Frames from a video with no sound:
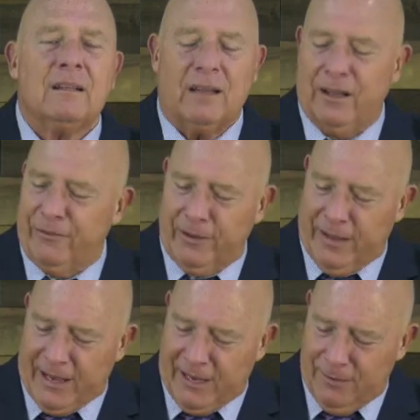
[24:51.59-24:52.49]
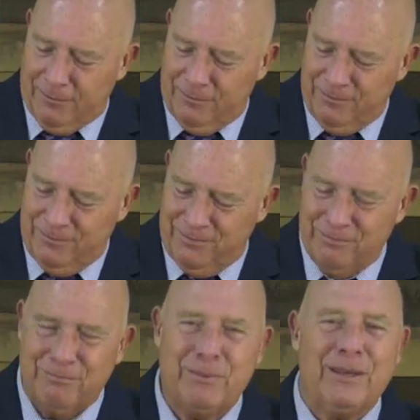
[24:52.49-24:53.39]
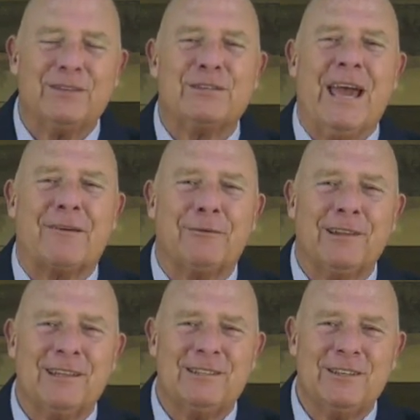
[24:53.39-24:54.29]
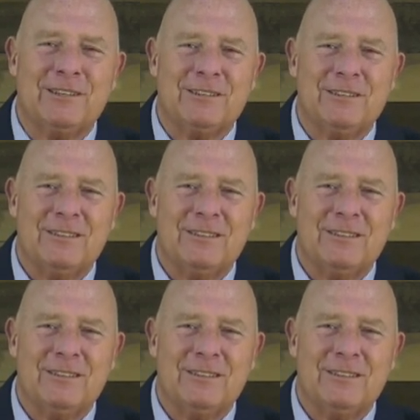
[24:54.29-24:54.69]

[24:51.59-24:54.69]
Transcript: I feel like I'm being sacrilegious.